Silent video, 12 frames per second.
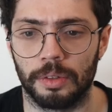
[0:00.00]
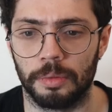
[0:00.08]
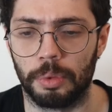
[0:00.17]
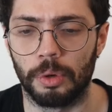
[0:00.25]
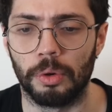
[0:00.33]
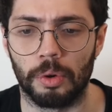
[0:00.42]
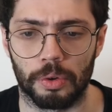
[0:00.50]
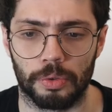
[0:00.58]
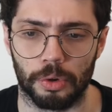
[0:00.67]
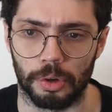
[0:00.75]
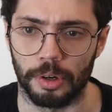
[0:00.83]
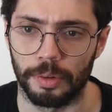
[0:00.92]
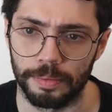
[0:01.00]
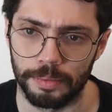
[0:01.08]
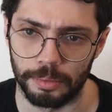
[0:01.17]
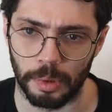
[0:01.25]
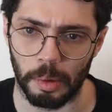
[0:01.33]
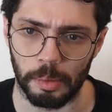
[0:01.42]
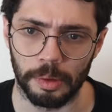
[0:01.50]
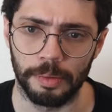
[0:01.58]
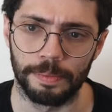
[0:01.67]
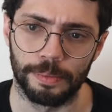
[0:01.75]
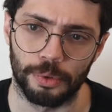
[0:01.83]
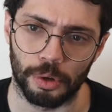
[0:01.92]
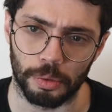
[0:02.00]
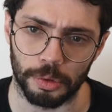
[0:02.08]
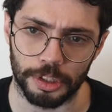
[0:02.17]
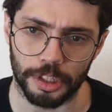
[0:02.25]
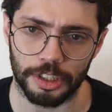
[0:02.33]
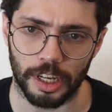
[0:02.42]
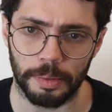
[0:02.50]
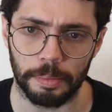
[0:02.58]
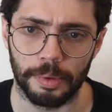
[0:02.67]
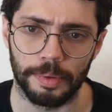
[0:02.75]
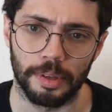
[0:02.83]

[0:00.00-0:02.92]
bool or 4. Remember, 4 was this type.